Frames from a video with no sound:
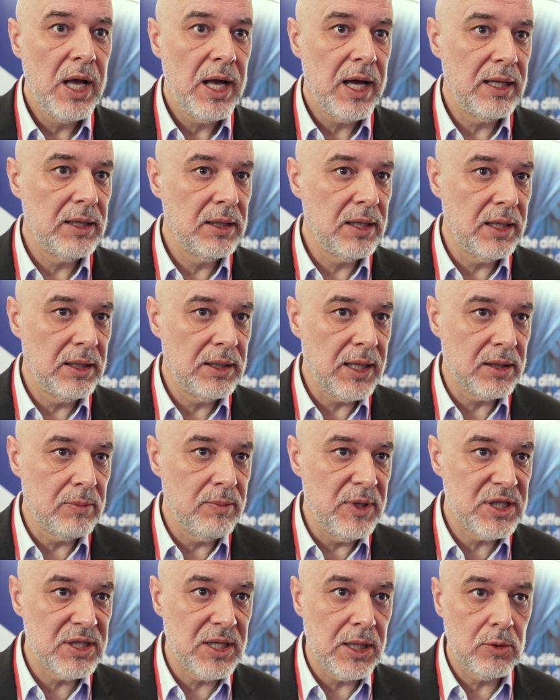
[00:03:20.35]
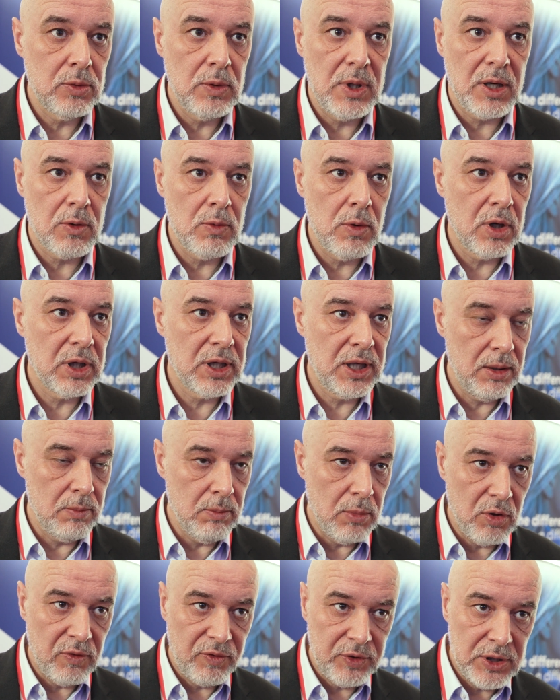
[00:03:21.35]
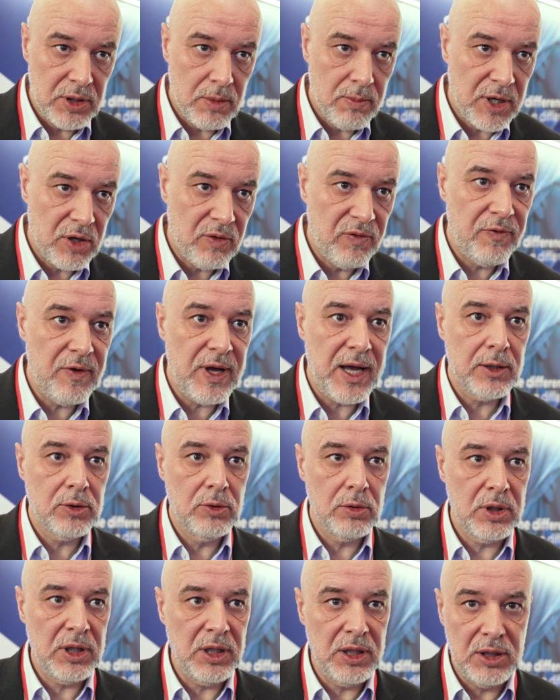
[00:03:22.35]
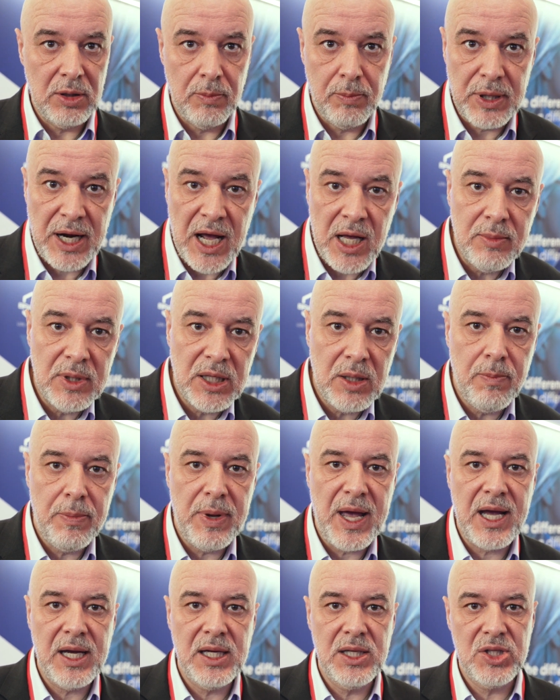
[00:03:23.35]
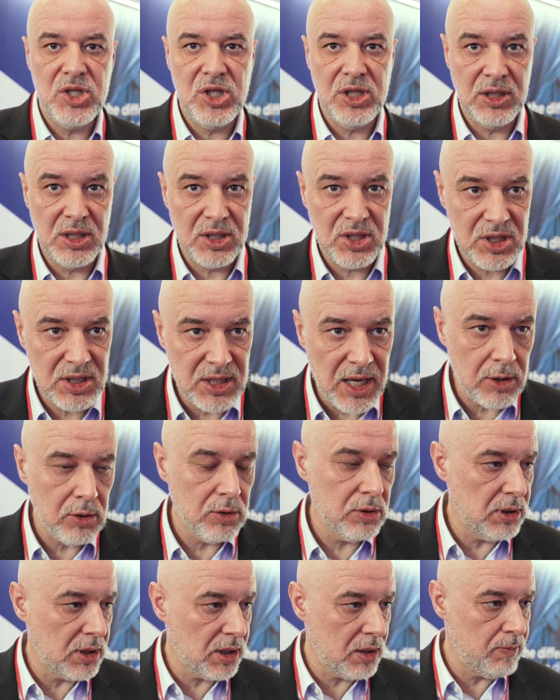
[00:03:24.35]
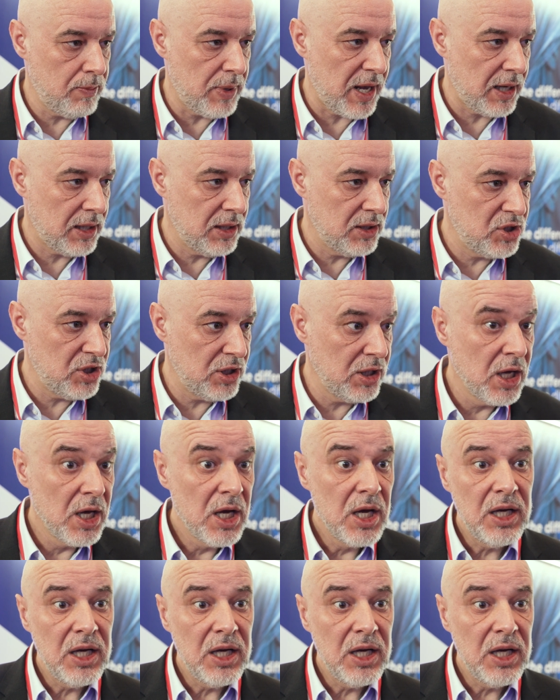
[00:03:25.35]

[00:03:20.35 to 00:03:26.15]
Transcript: And that means that we are working both in the manufacturing, in the primary packaging, in the secondary packaging,